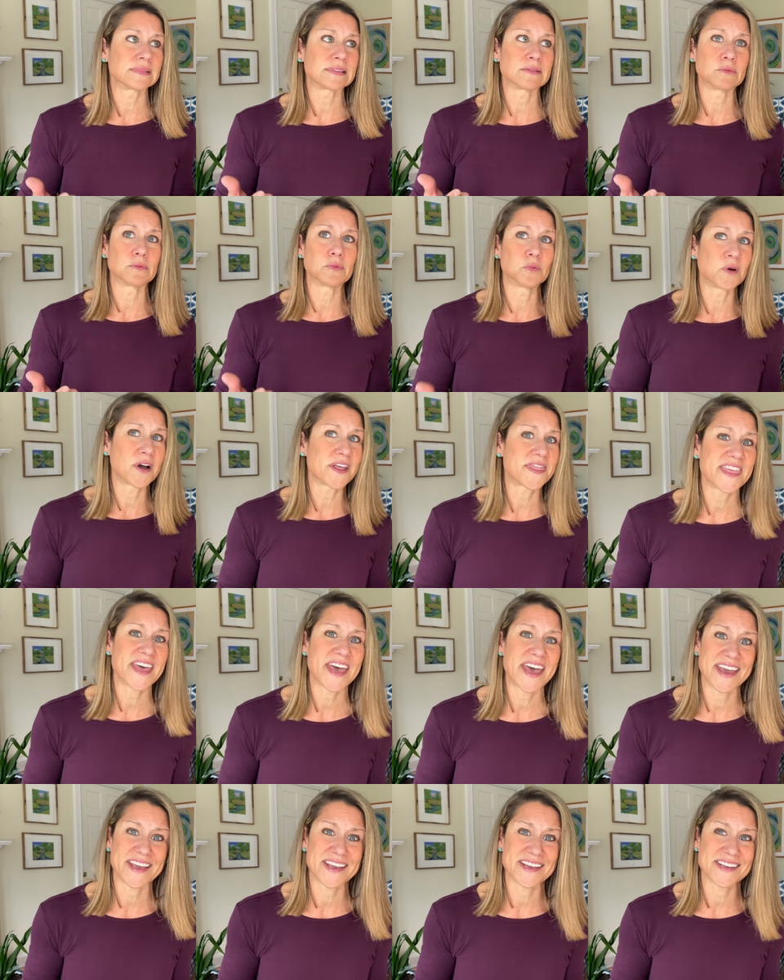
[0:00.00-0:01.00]
what the
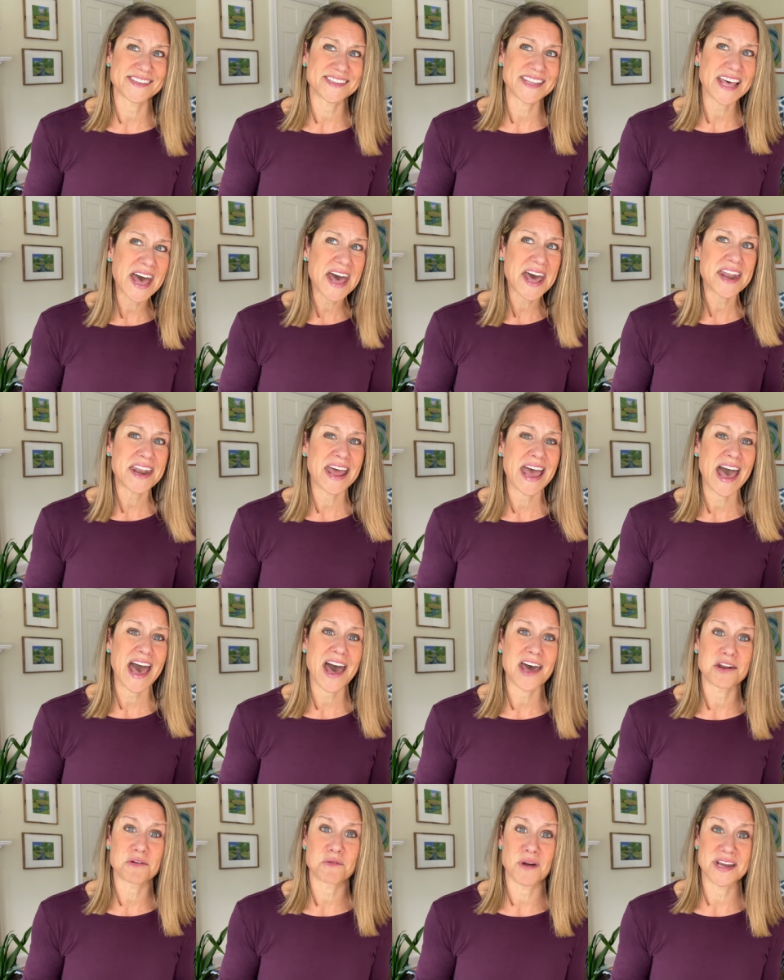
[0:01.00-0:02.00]
heck is that?
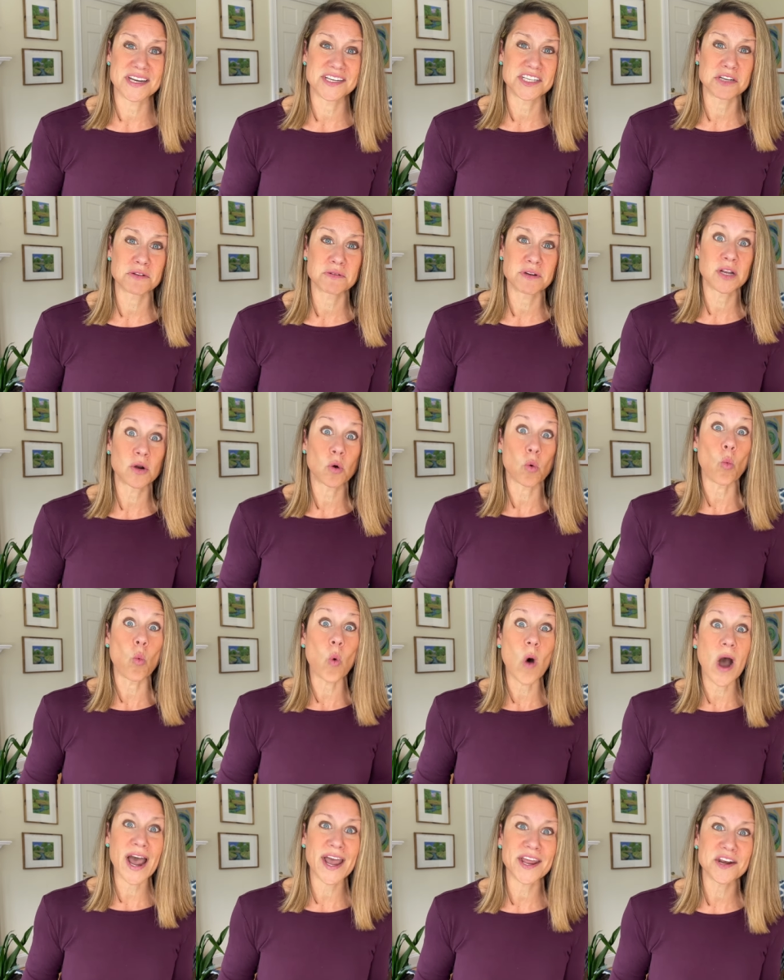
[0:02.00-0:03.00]
How do I do it?
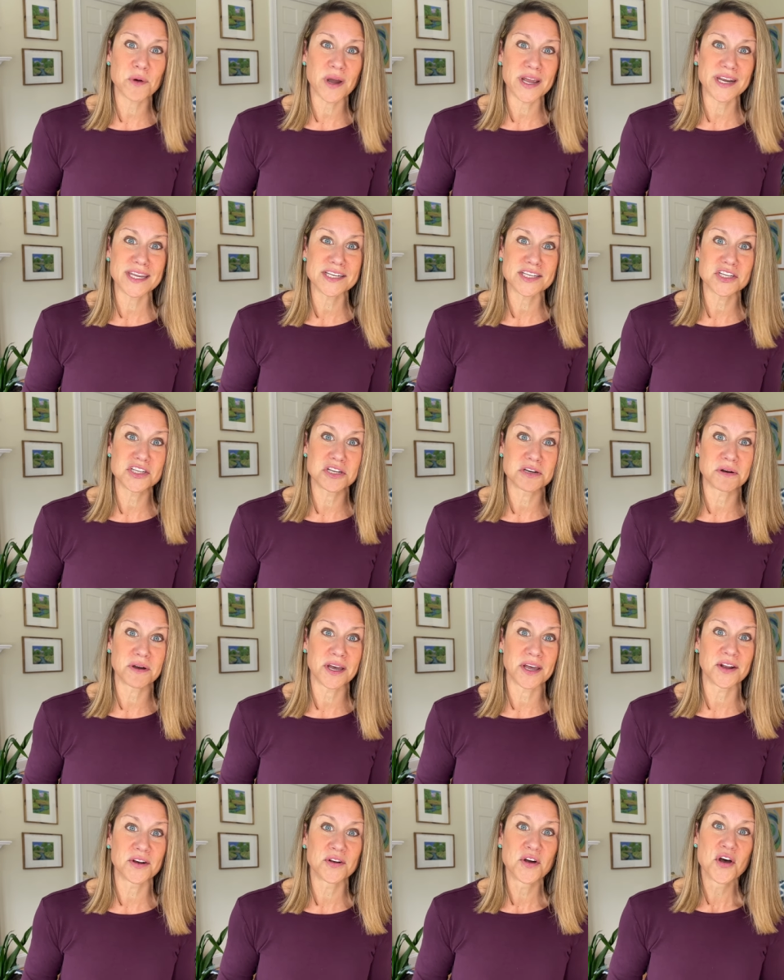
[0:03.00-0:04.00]
Why do I need to do
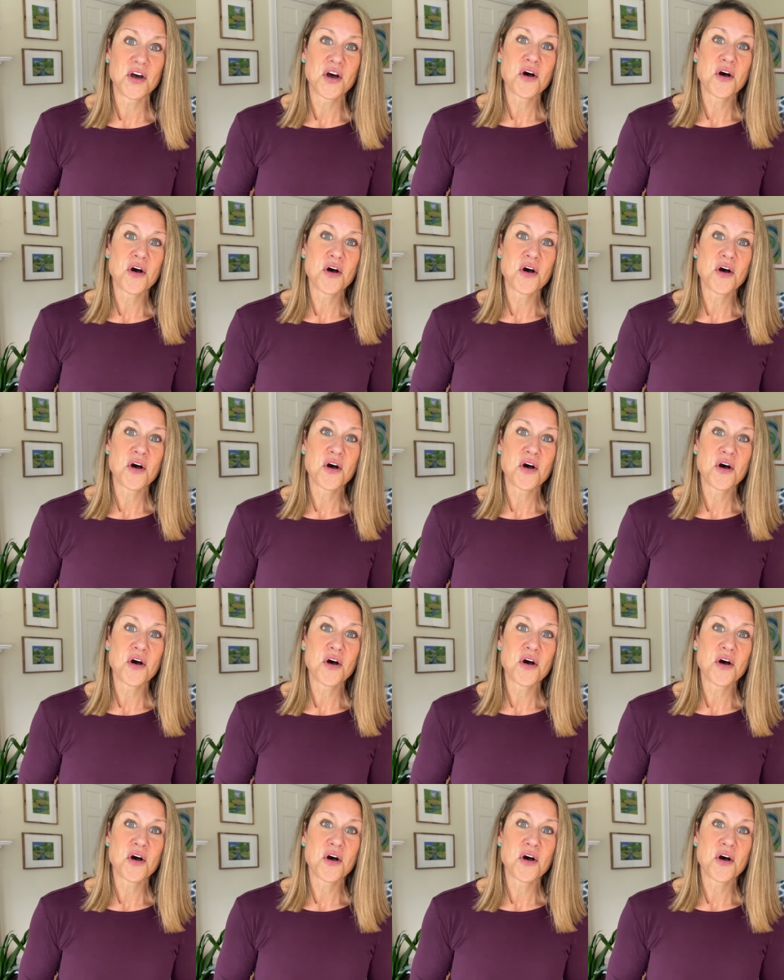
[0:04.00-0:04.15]
it?